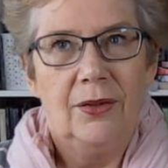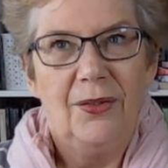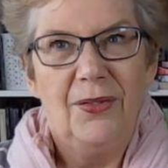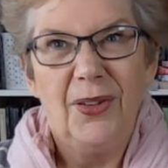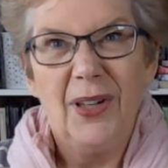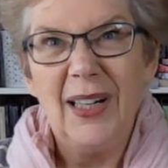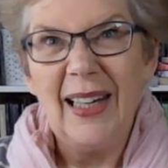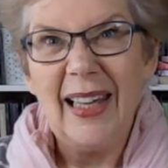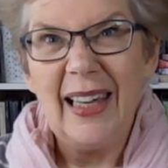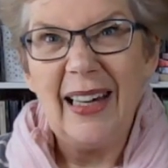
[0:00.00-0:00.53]

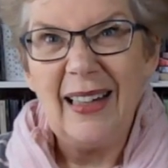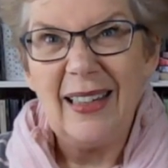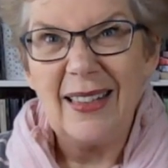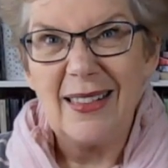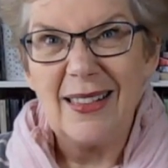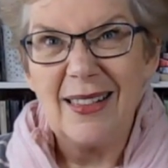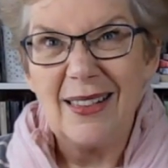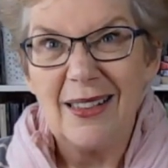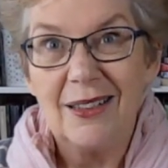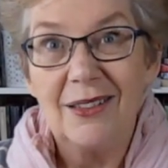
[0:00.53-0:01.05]
for a
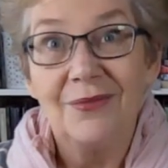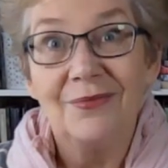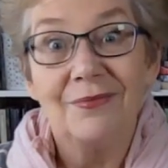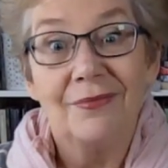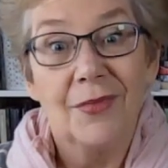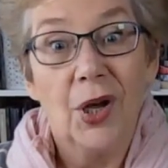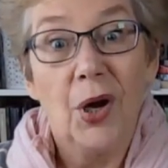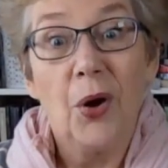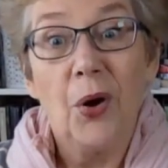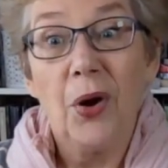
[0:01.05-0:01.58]
lettuce.
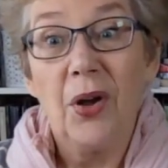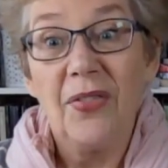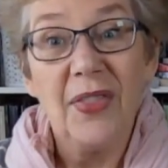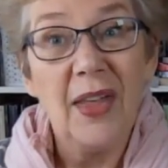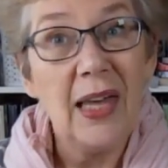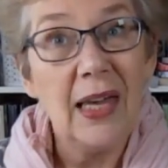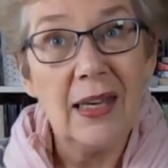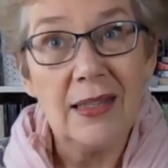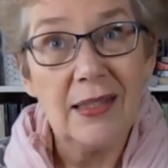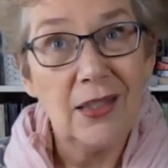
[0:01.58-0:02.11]
They're
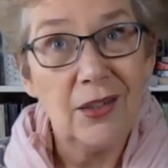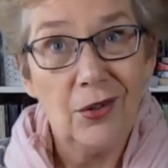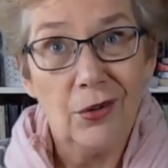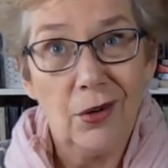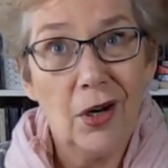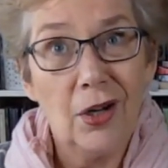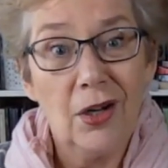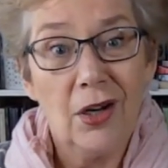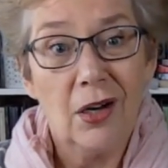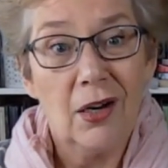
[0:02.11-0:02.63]
easy to
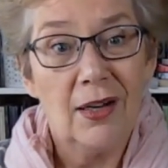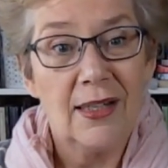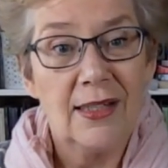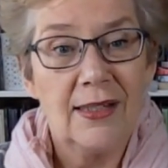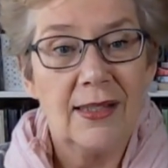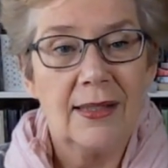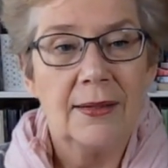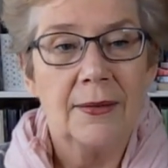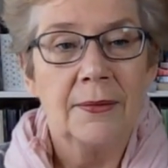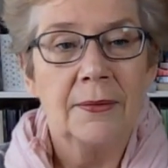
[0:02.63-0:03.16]
grow,
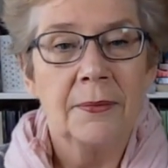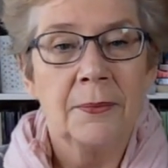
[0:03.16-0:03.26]
guys.